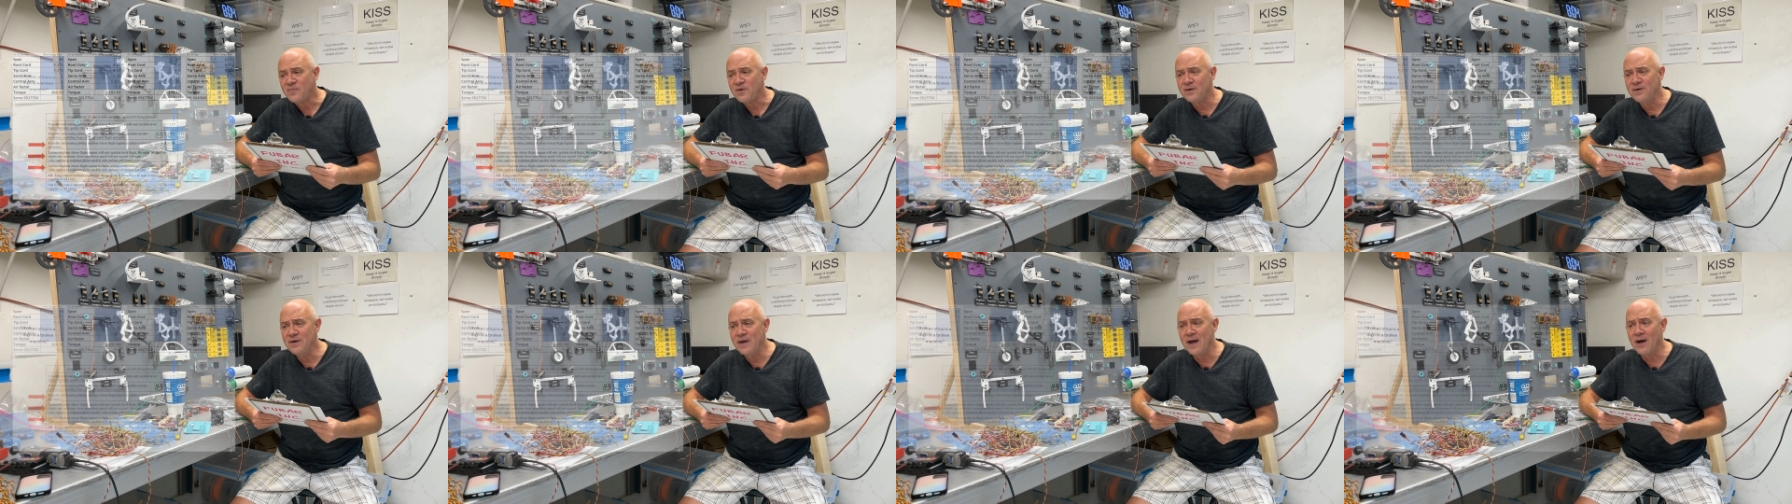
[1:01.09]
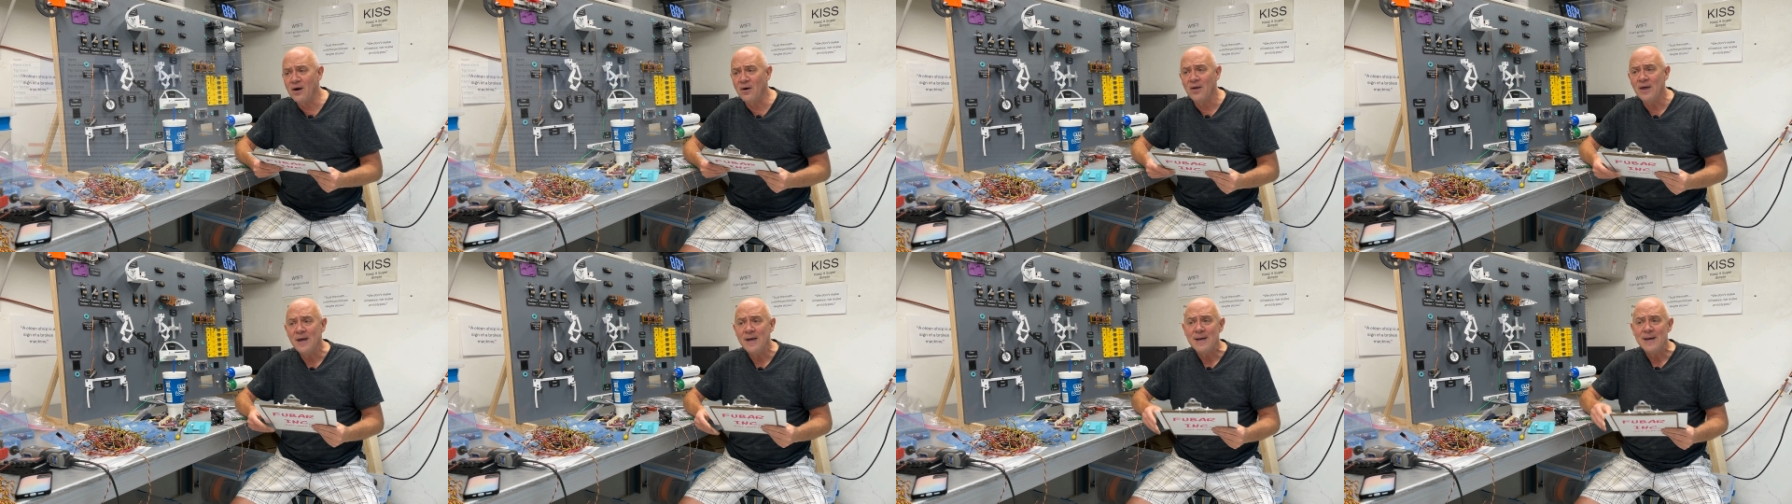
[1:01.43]

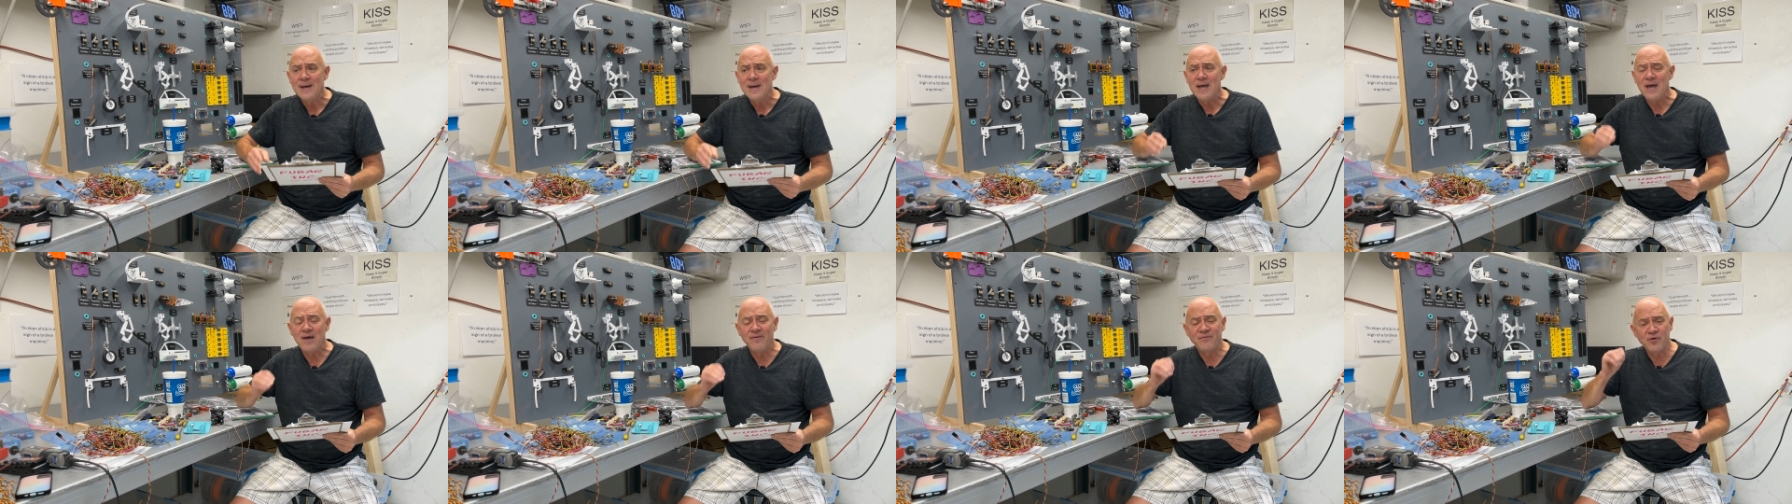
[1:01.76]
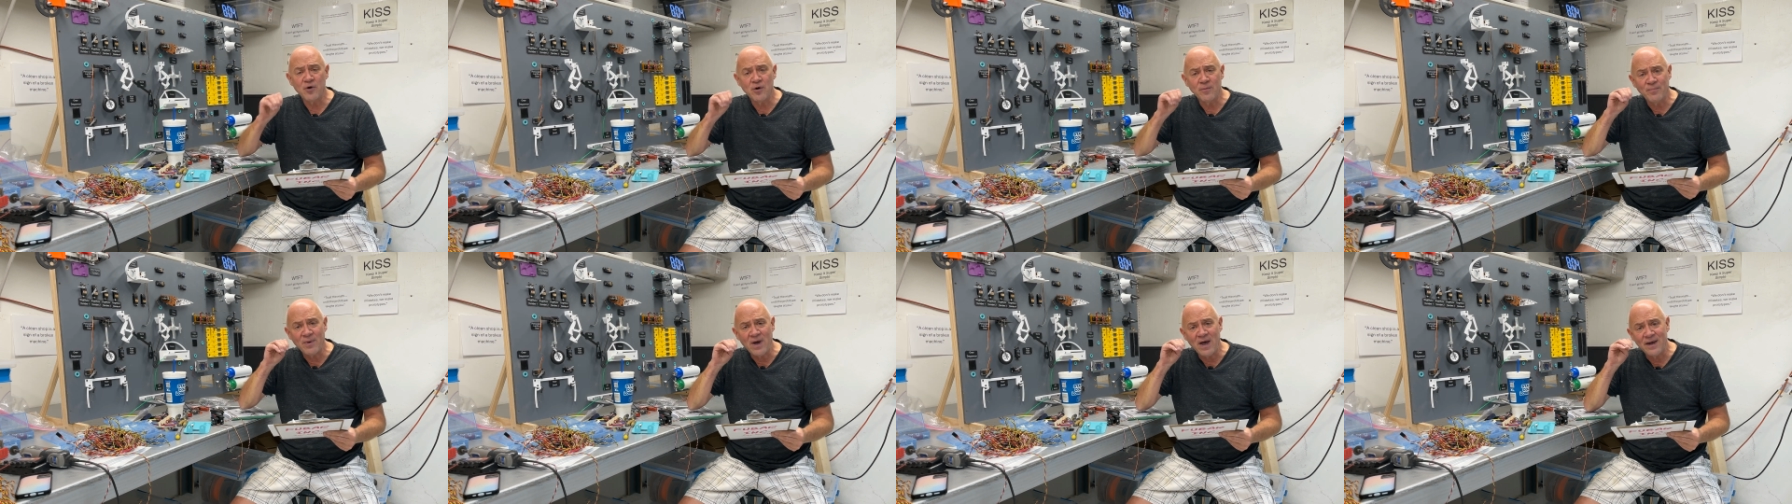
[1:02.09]
Now, if
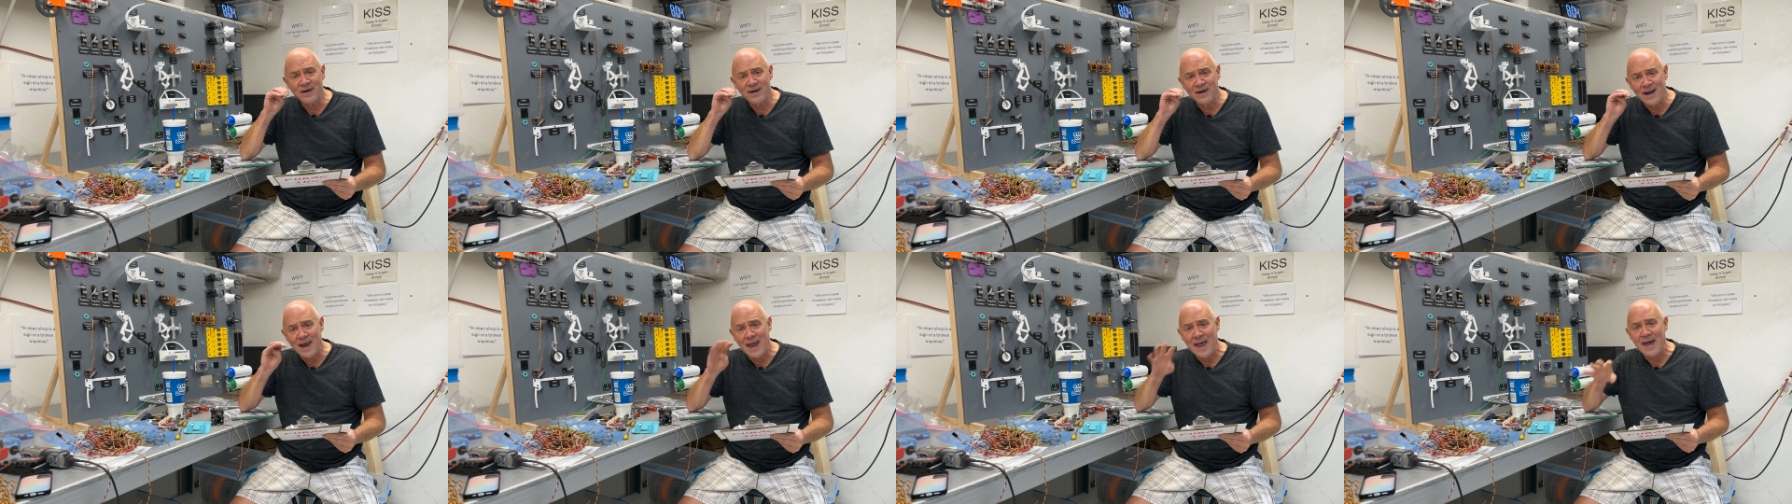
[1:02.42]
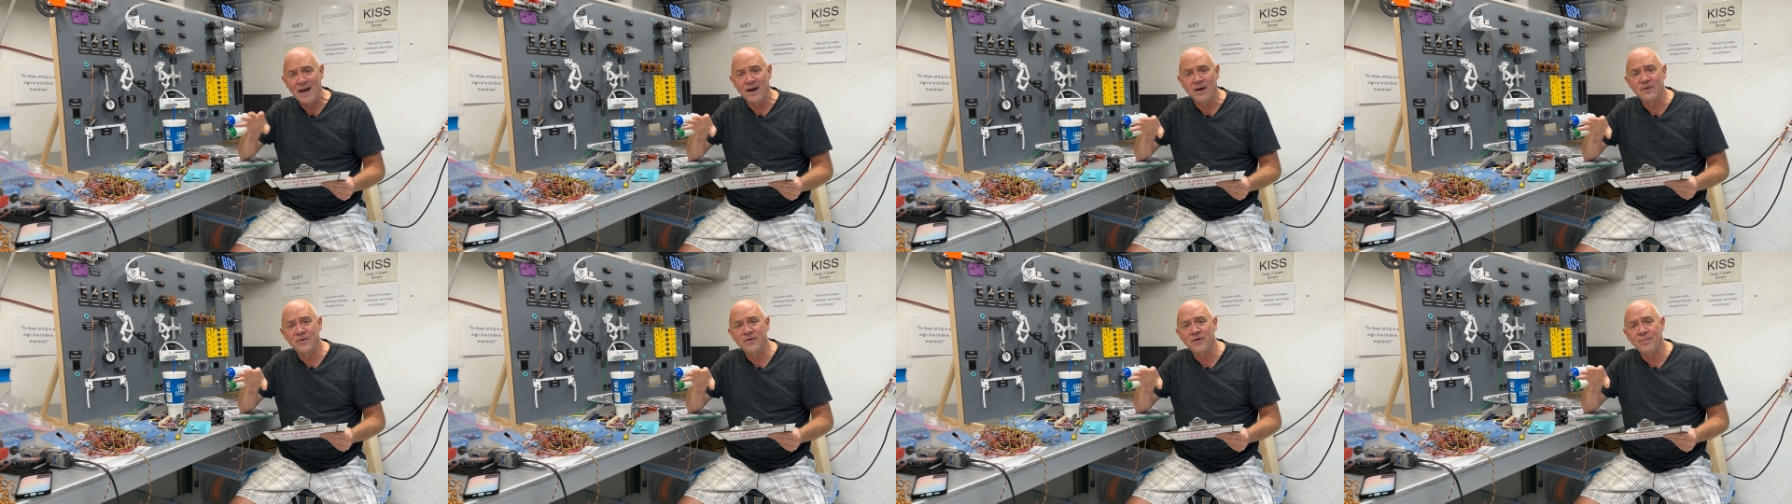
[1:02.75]
you're buying an
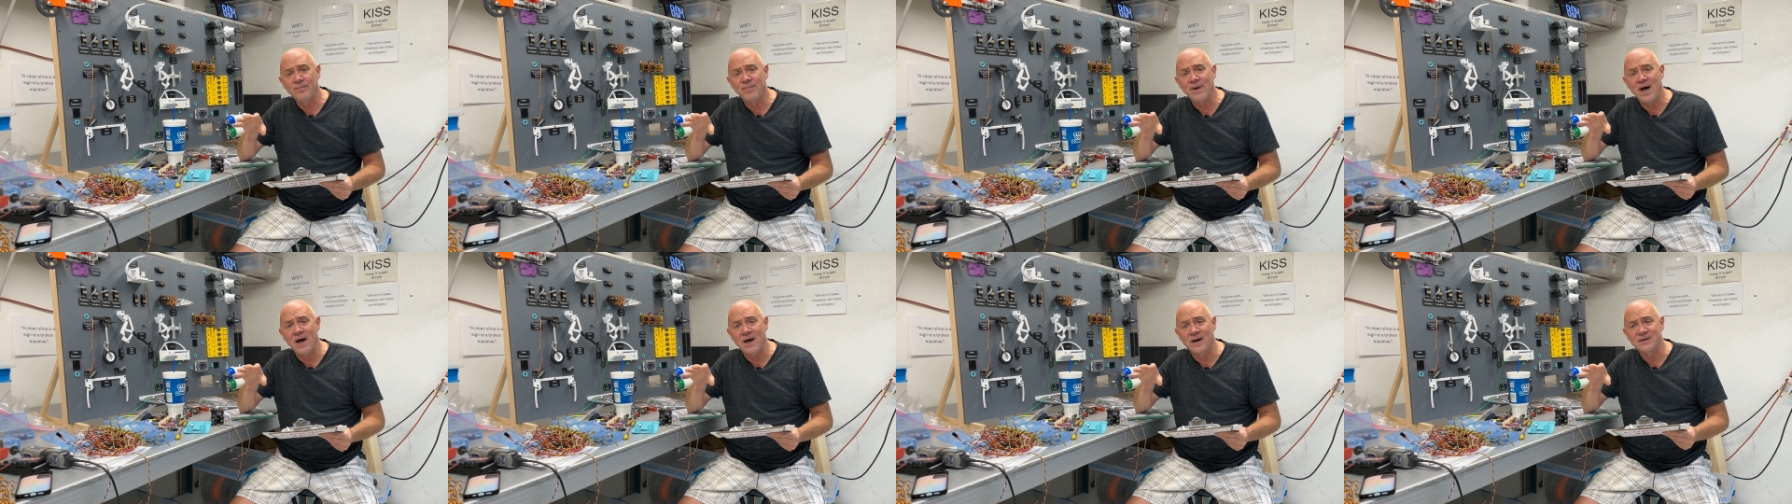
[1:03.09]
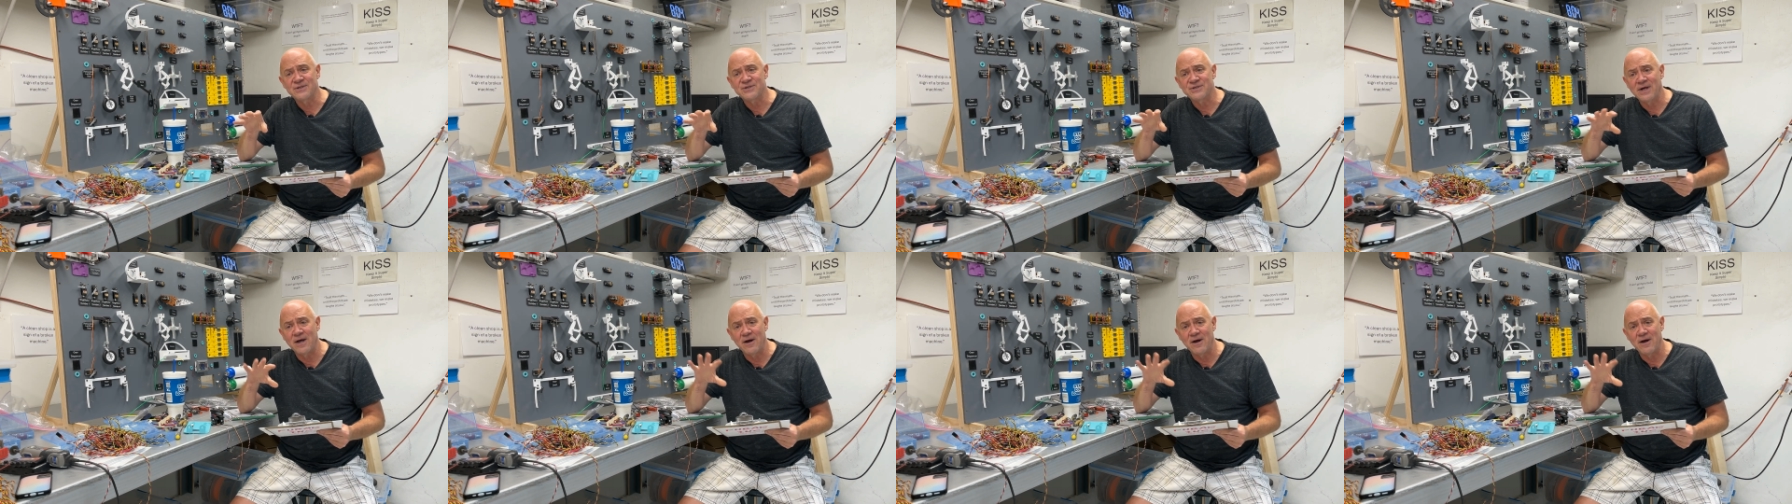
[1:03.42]
out-of-the-box